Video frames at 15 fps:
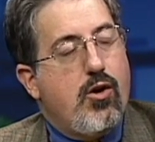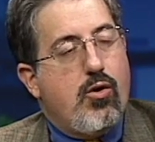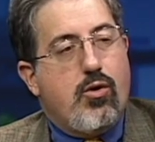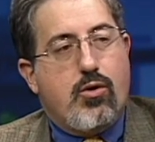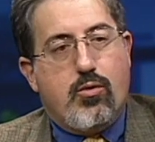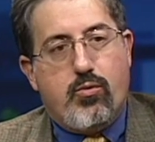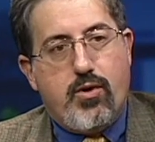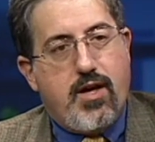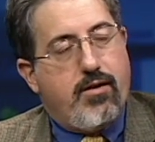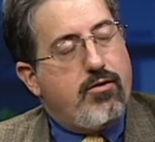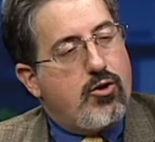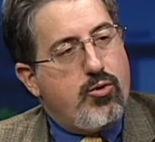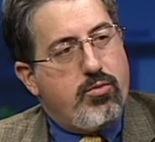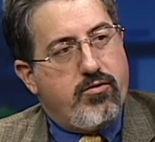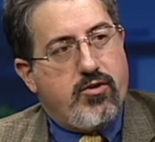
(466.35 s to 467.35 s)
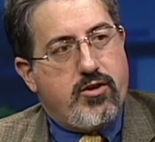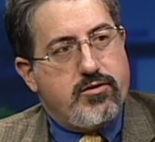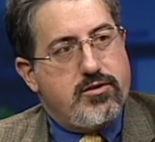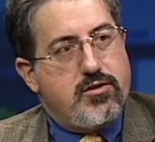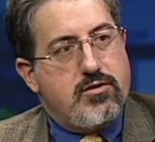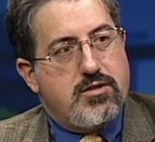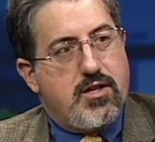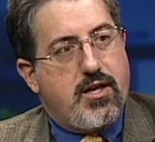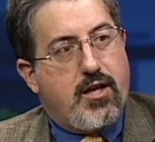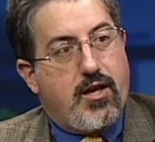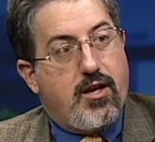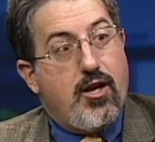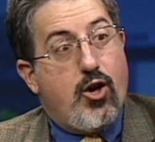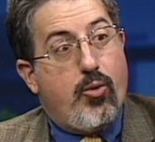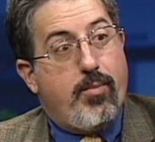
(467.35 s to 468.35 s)
or we have a group of volunteers that
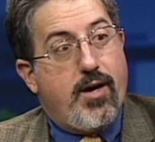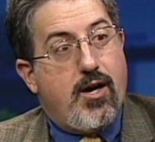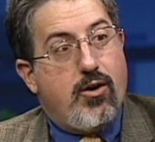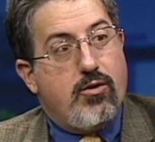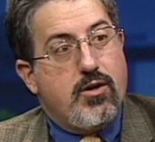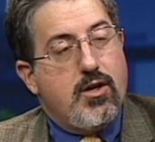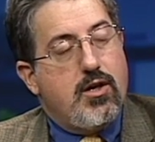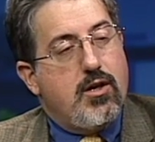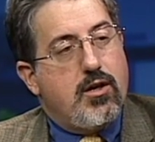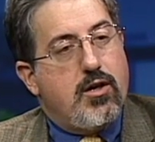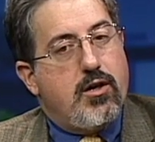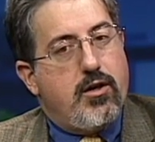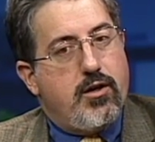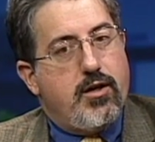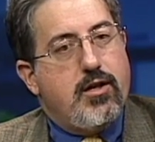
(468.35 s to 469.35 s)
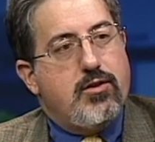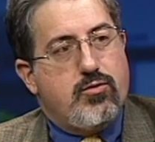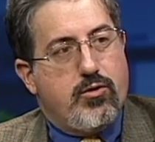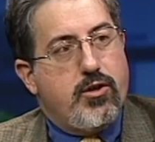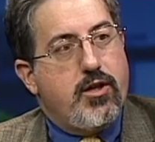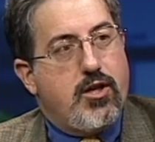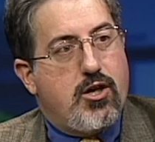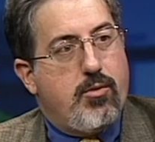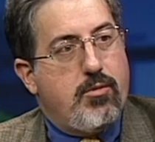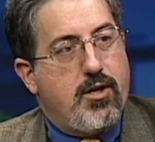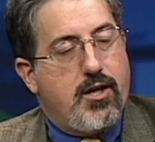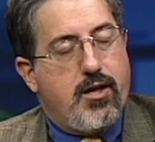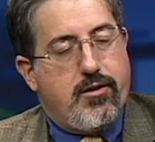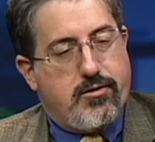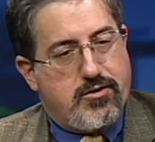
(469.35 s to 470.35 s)
can help out uh, it's really coming
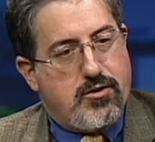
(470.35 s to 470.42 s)
together.